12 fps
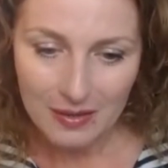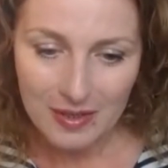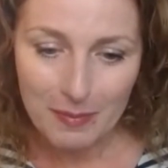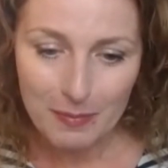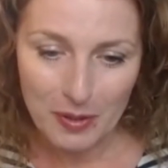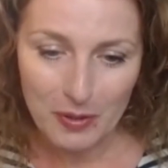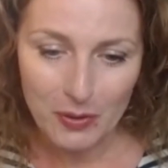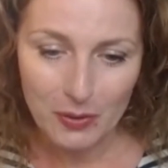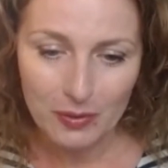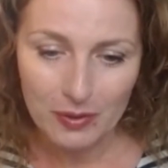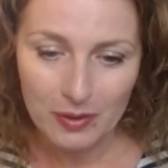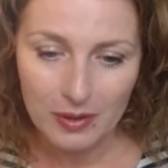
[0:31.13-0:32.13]

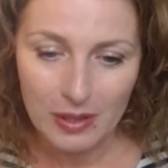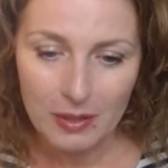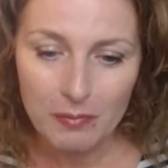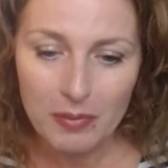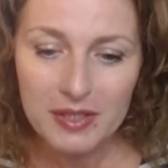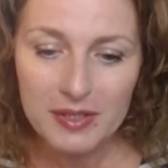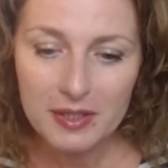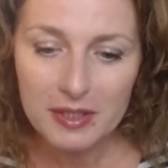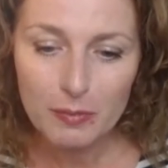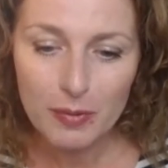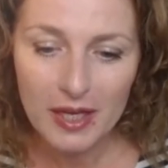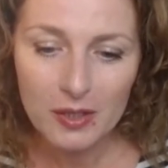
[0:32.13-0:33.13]
TPO, please
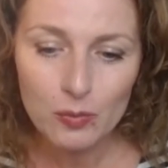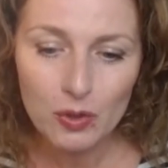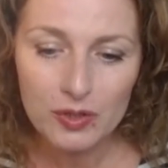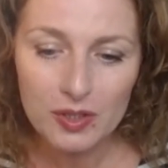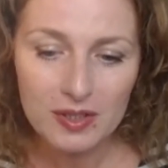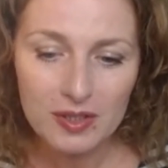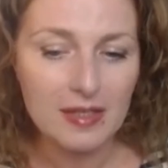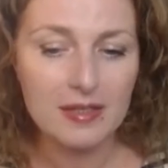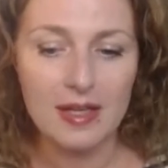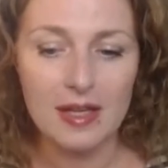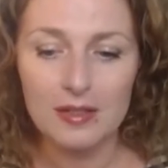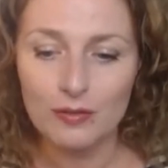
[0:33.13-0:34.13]
explain what that
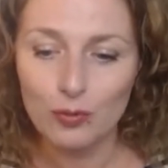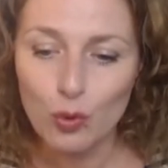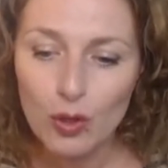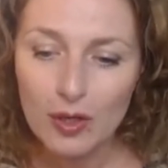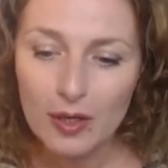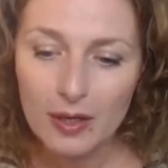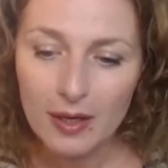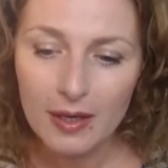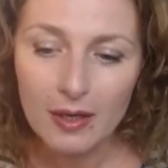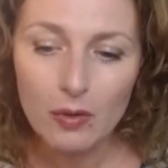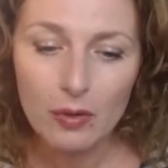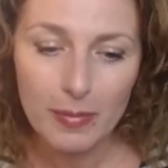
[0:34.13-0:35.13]
stands for
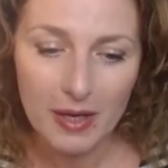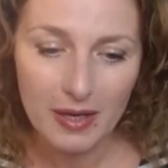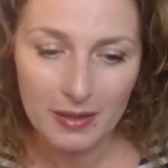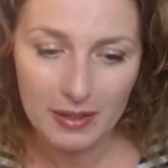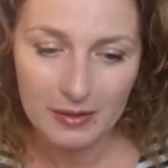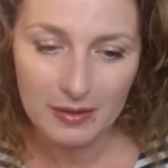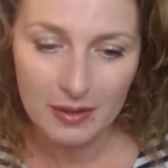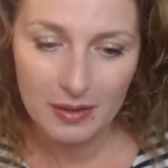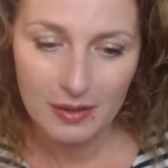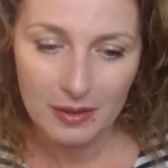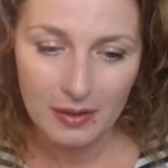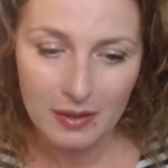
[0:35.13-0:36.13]
and all about it.
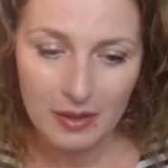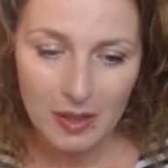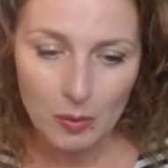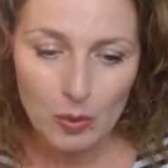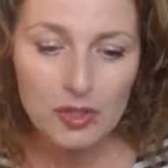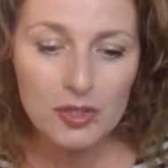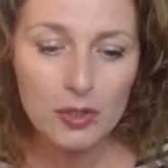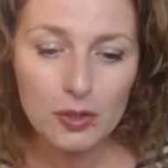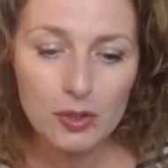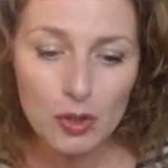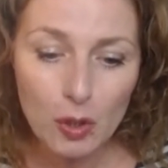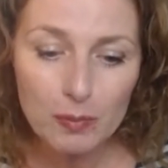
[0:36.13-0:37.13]
What is
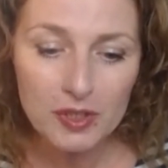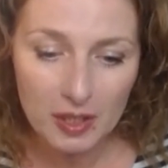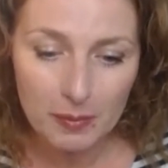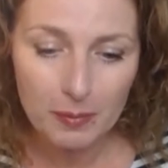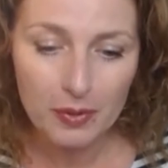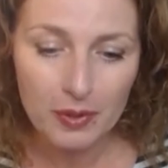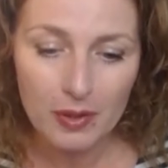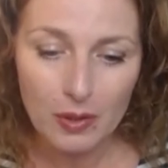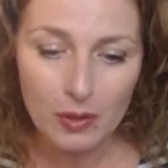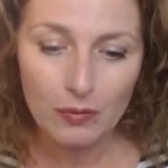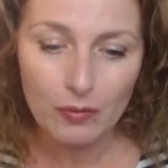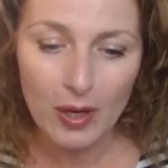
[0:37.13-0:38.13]
your top tip
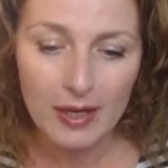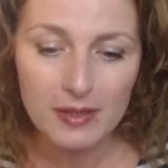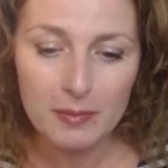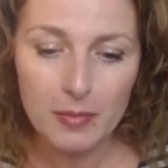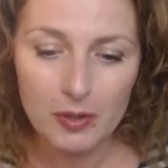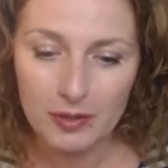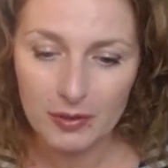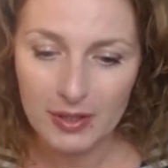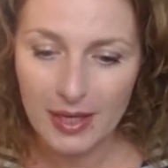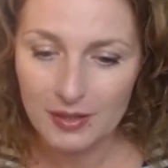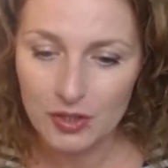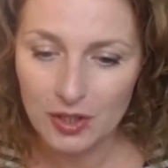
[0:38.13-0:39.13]
for antibody
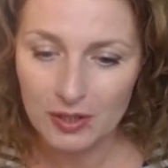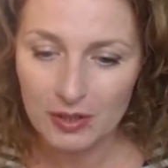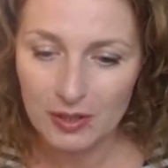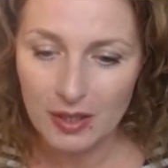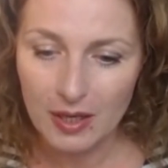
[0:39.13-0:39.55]
reduction?